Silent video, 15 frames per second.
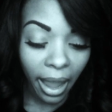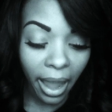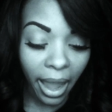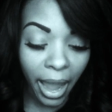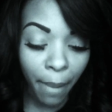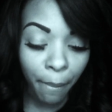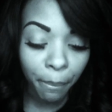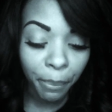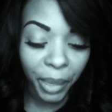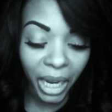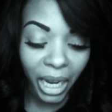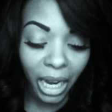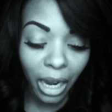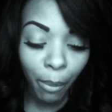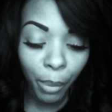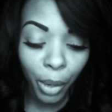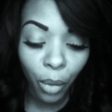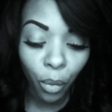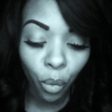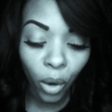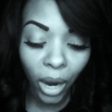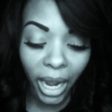And being but
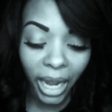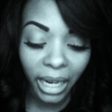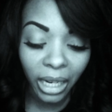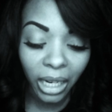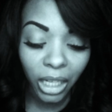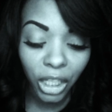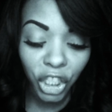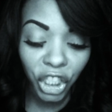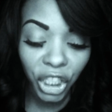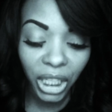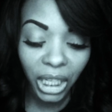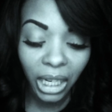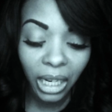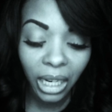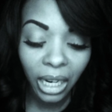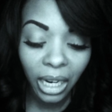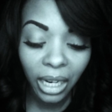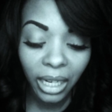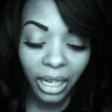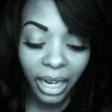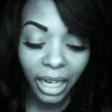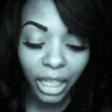one, she
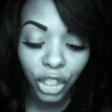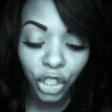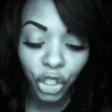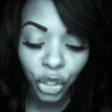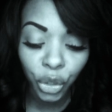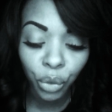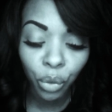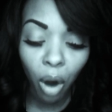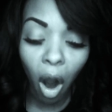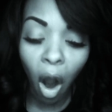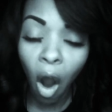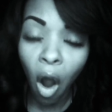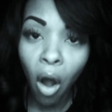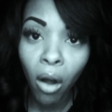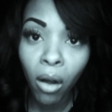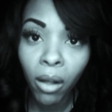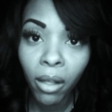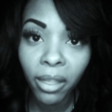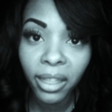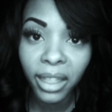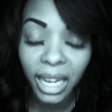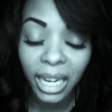can do all
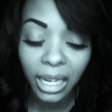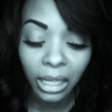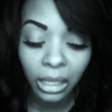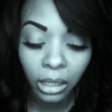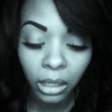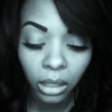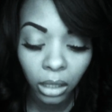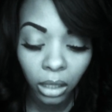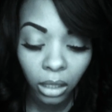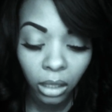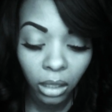things,